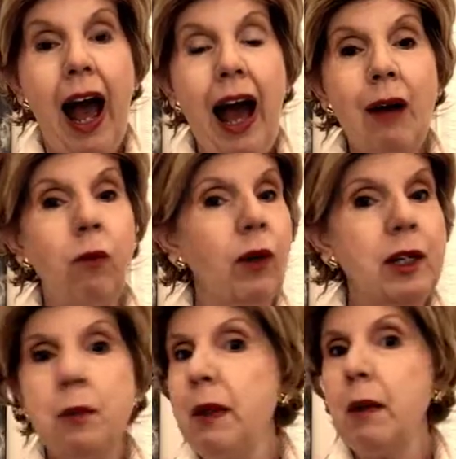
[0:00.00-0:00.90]
I
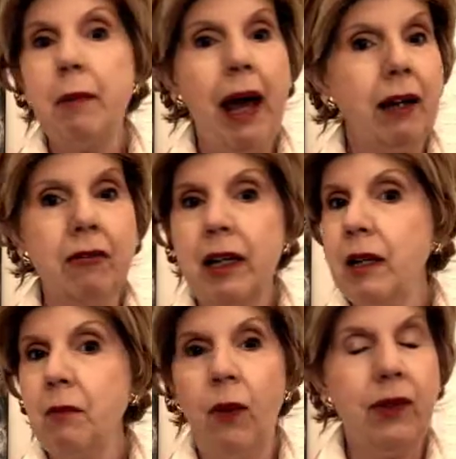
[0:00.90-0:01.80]
wanted to be a
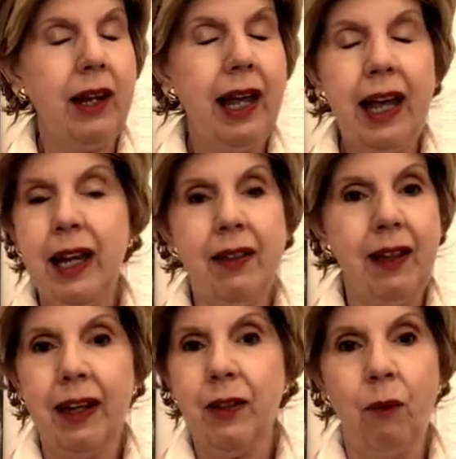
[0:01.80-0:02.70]
ballerina more than
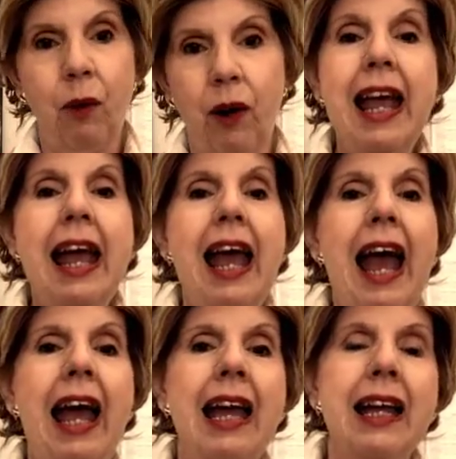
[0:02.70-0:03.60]
anything in the world.
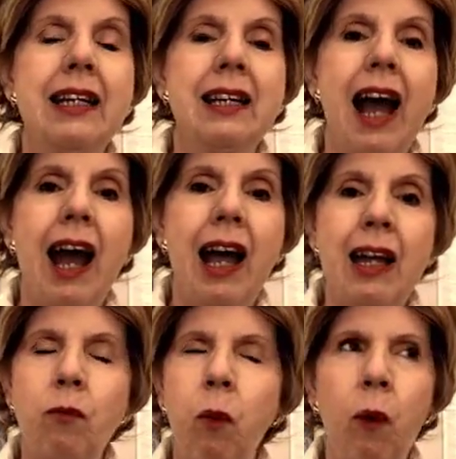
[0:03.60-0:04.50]
And I
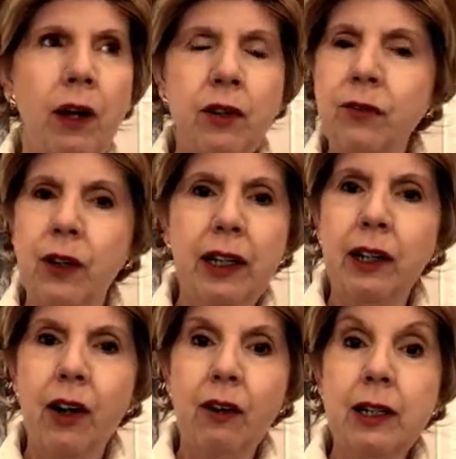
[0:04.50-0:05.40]
had wonderful
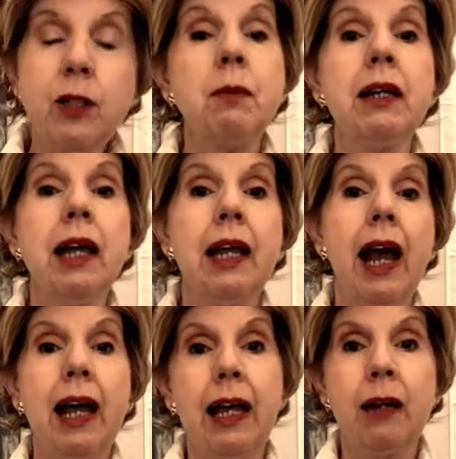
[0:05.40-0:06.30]
encouragement and
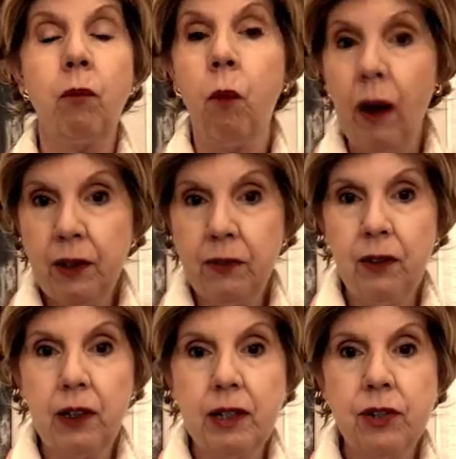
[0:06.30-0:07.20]
I had
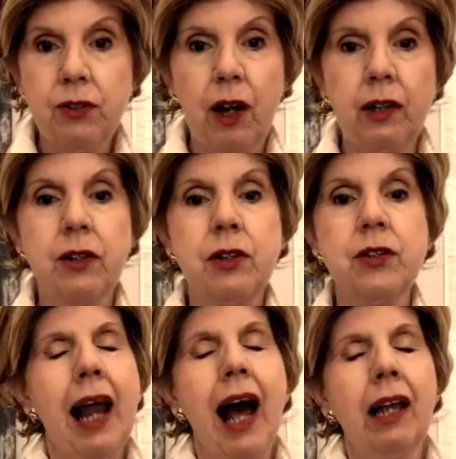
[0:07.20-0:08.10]
wonderful
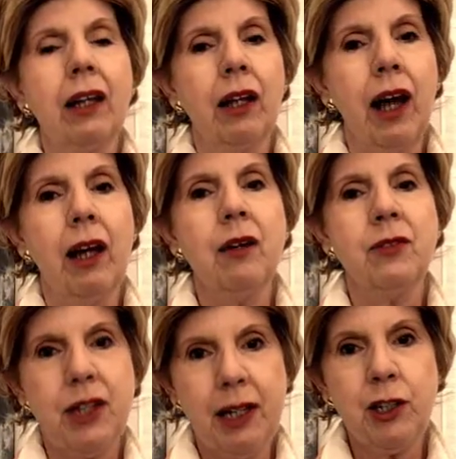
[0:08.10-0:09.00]
instructors. I love
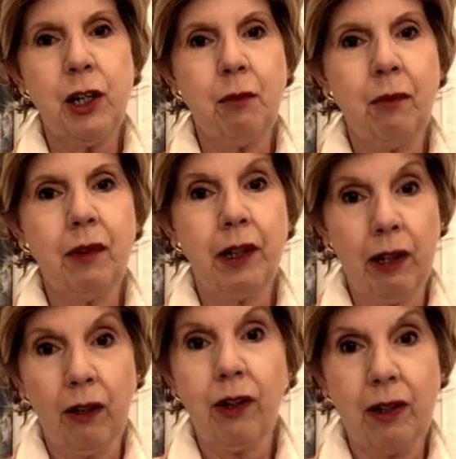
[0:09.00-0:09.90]
teaching
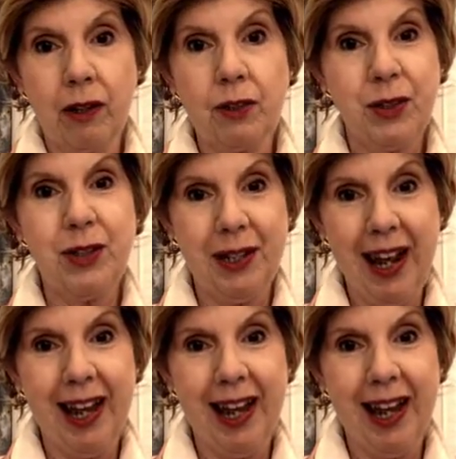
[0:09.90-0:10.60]
little girls to